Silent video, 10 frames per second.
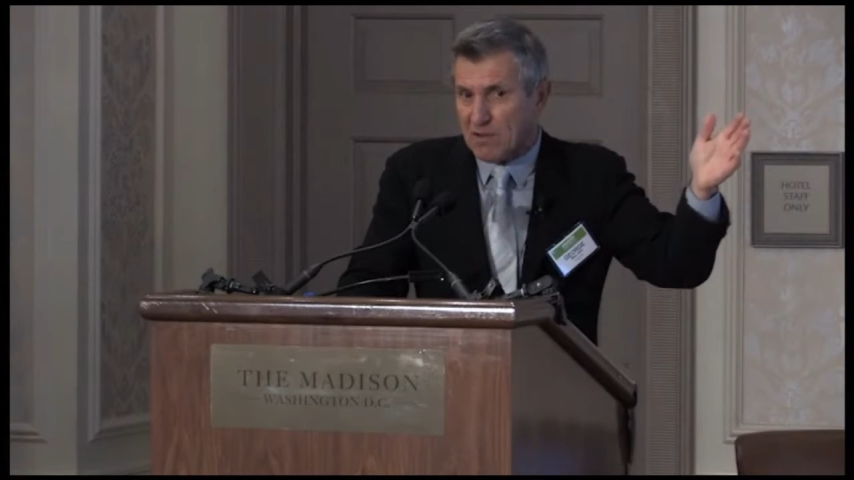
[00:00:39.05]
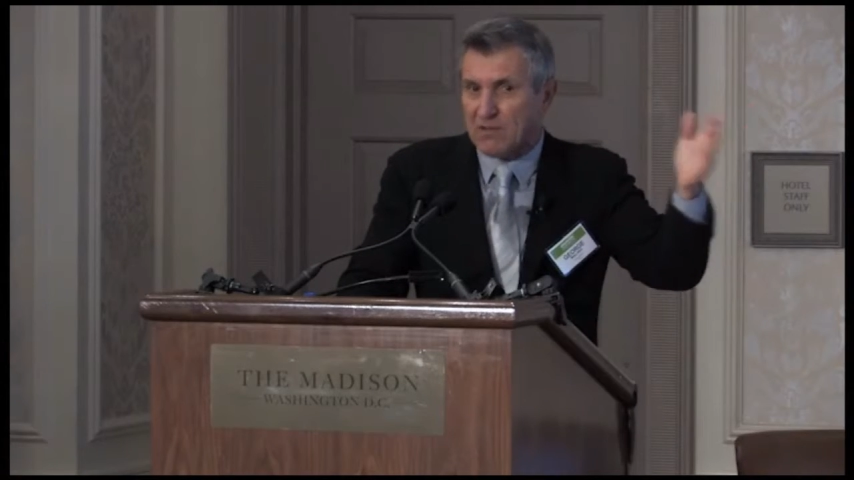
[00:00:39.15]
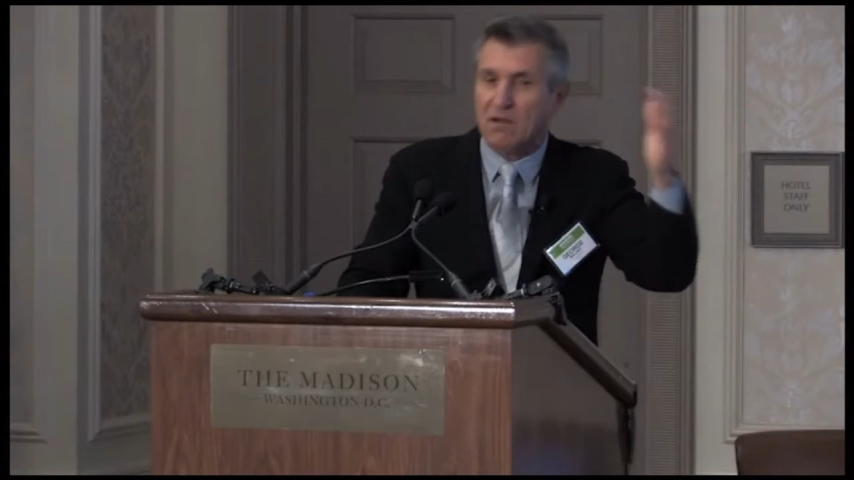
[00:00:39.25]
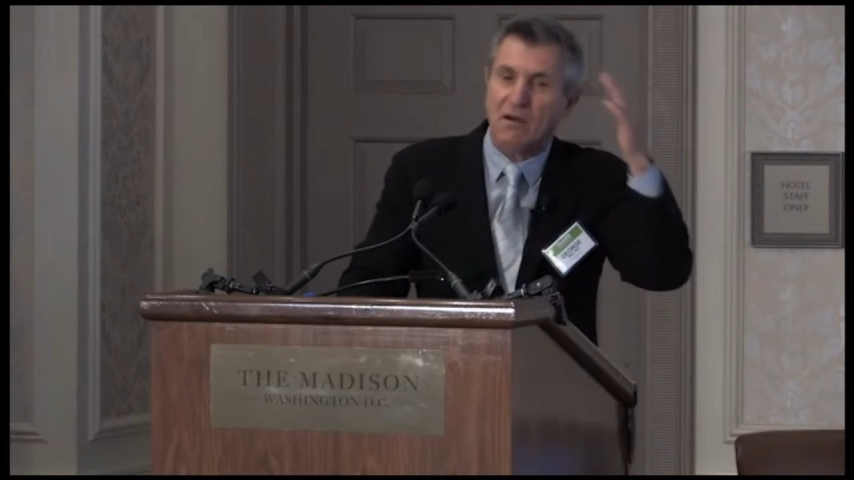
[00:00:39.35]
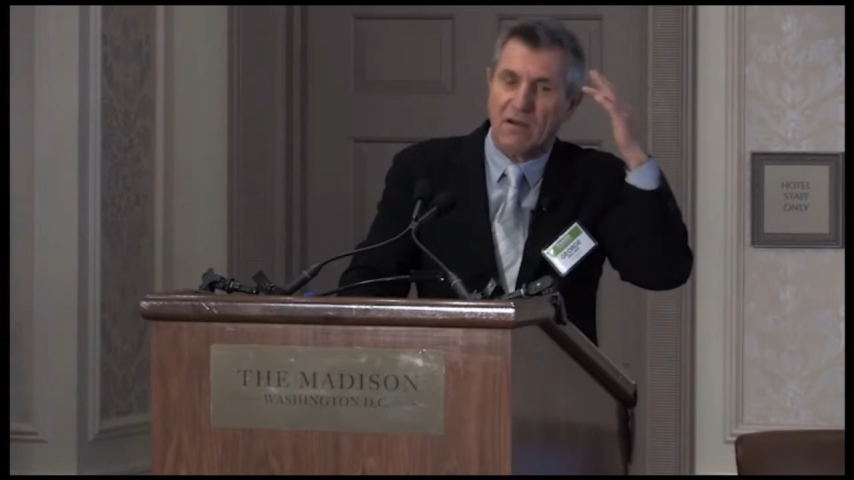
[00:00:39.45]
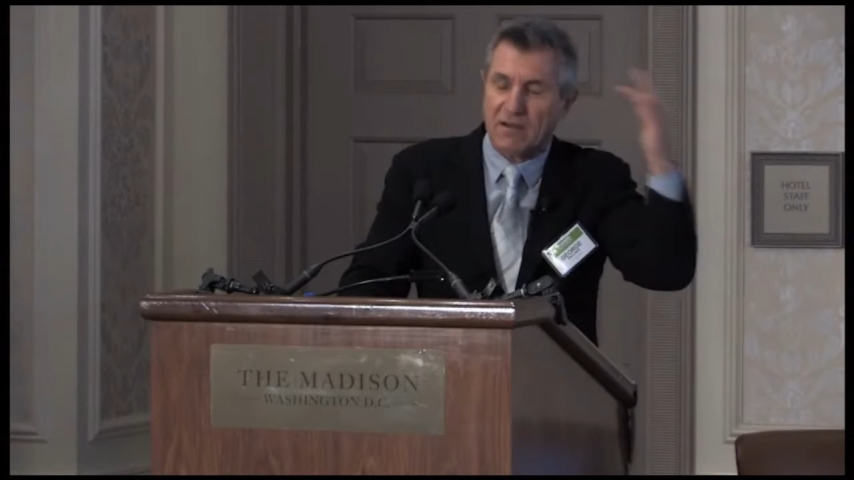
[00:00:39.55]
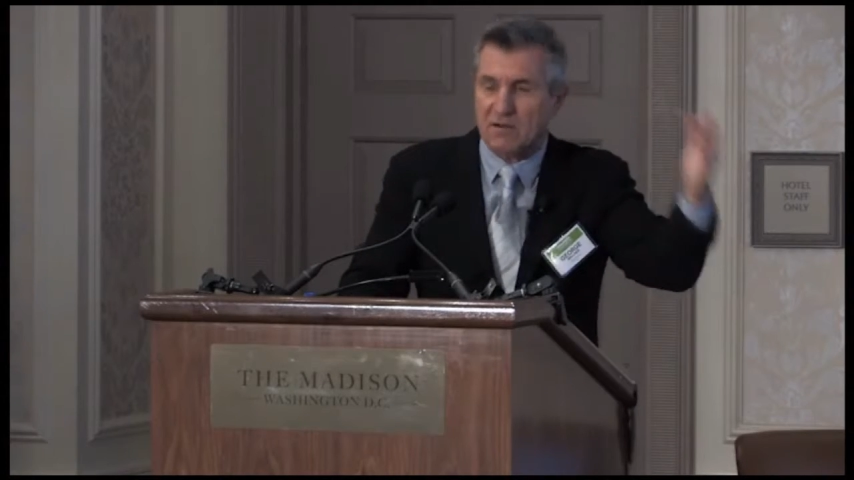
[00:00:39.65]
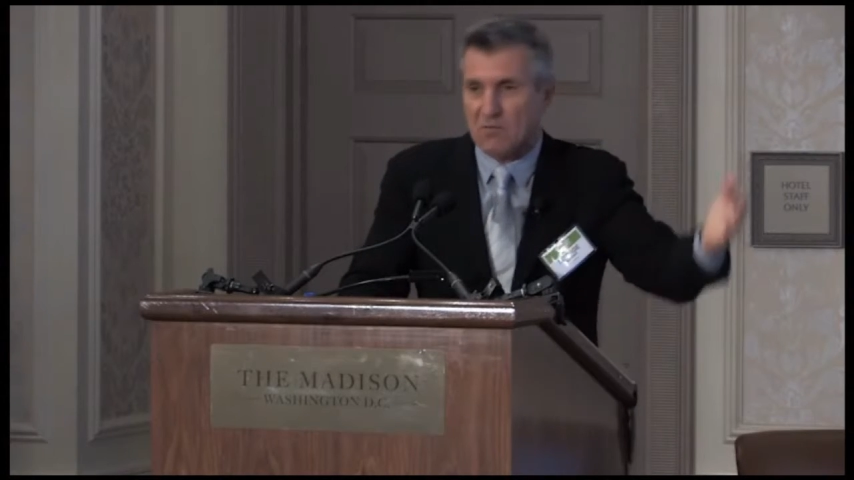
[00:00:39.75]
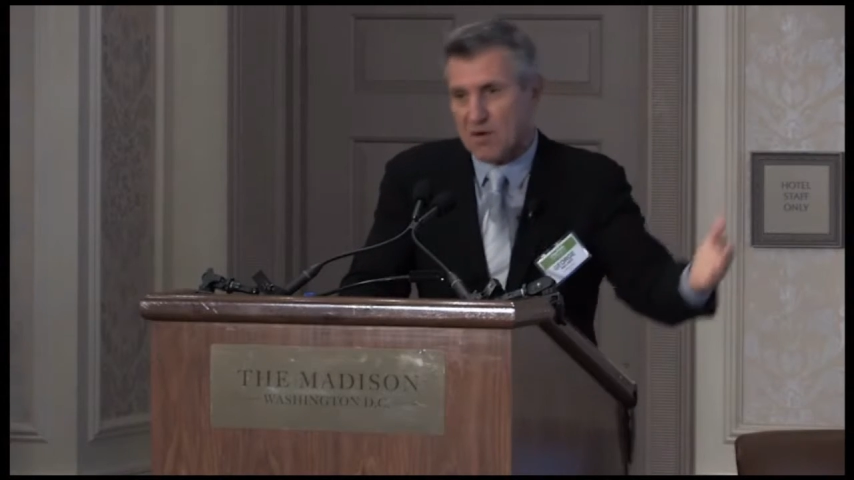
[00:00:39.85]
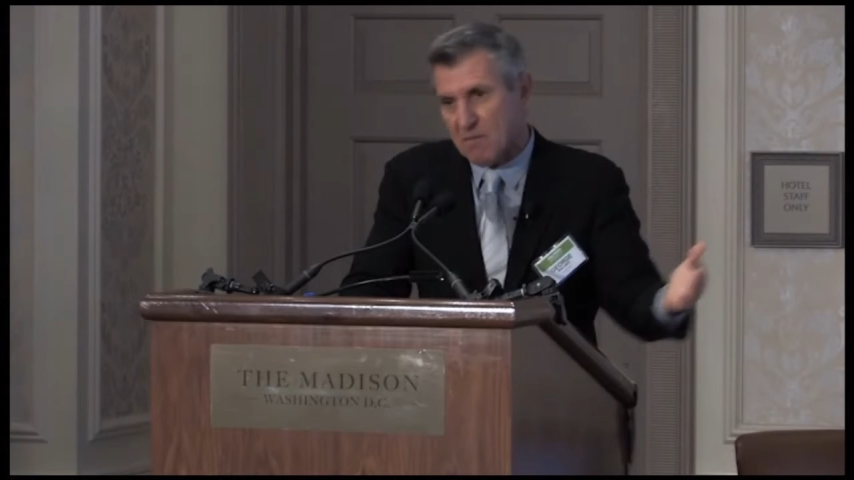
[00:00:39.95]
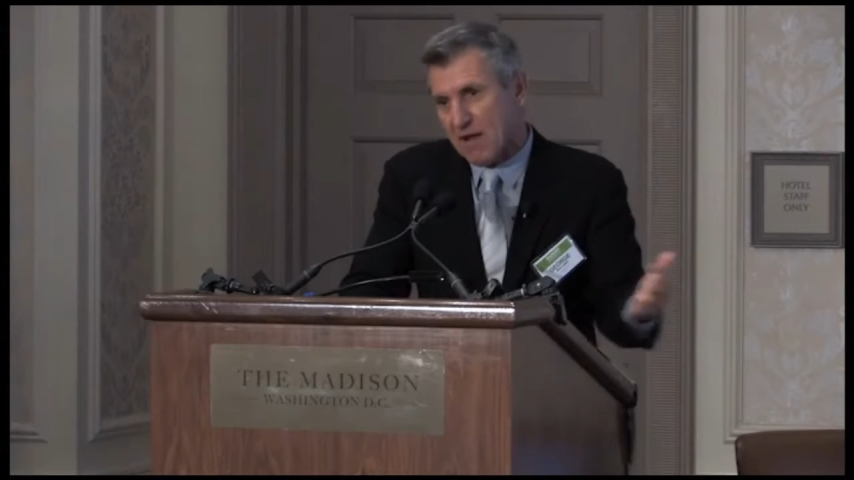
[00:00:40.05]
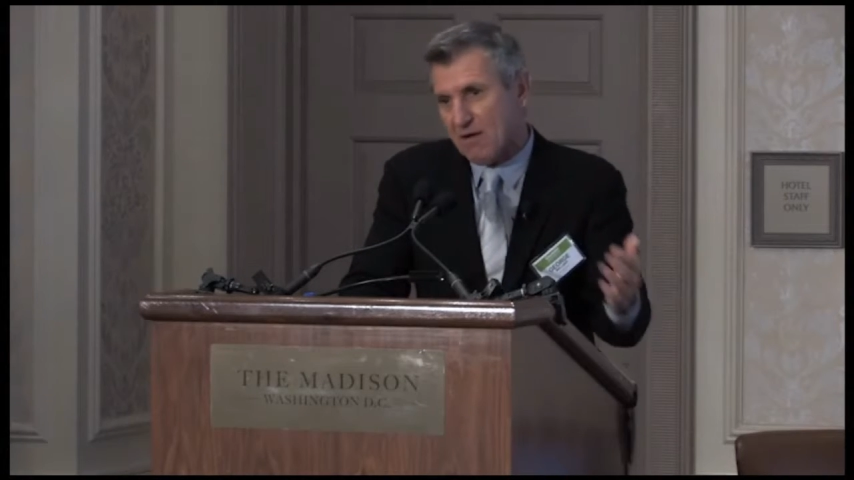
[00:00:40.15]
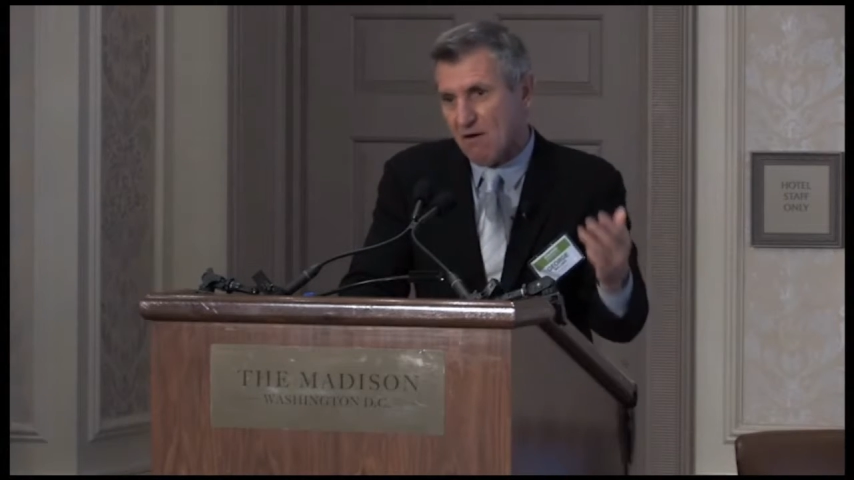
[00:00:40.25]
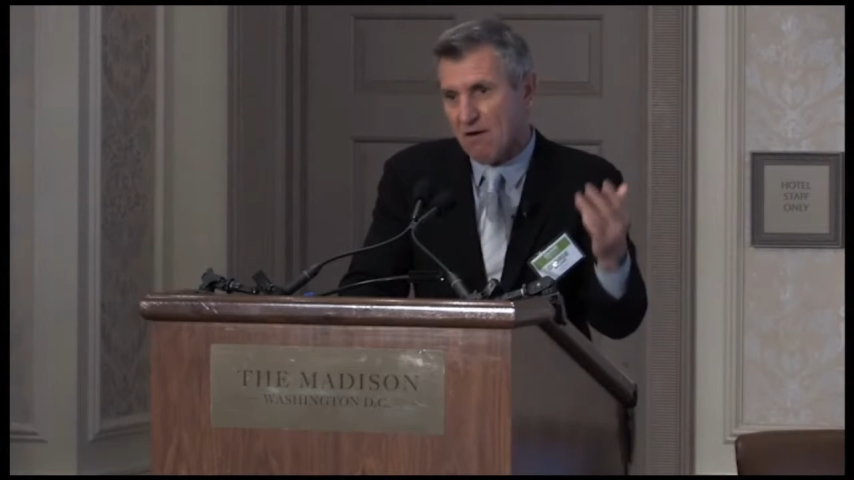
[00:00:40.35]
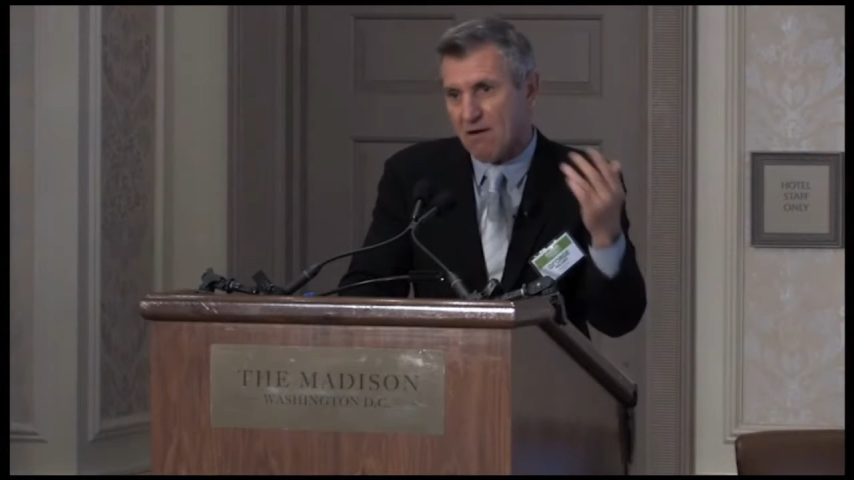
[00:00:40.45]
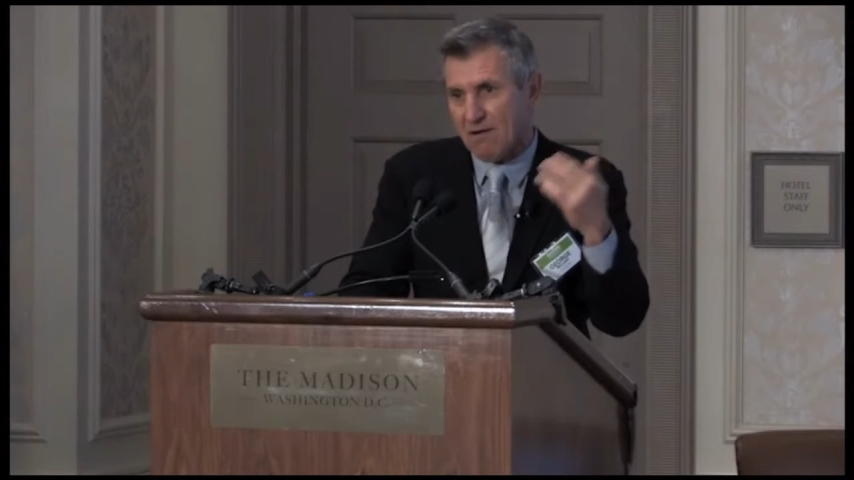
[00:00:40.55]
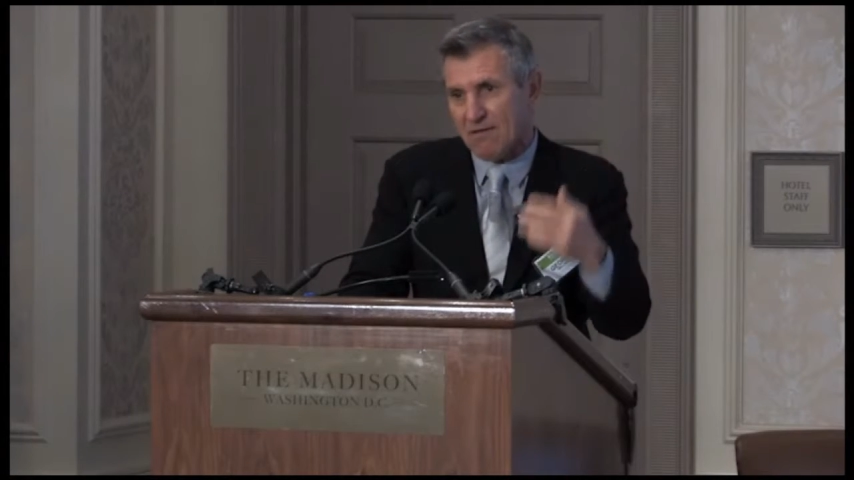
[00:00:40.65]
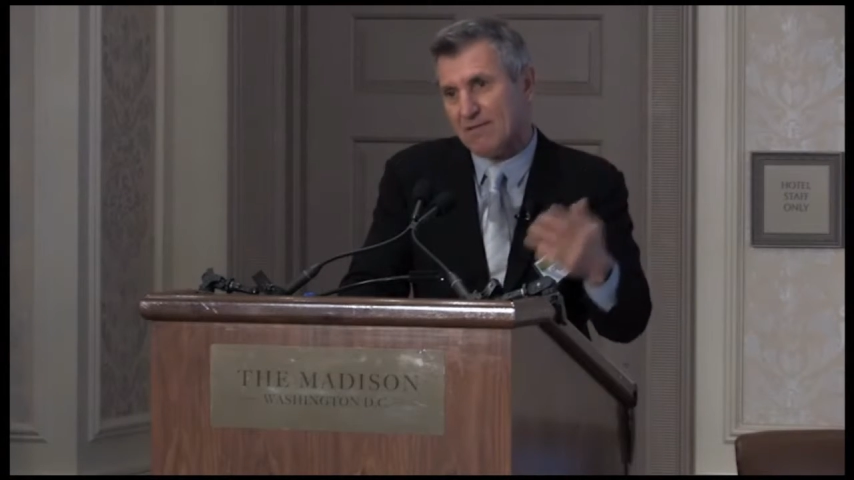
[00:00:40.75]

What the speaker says: they say, oh, I didn't bring my card,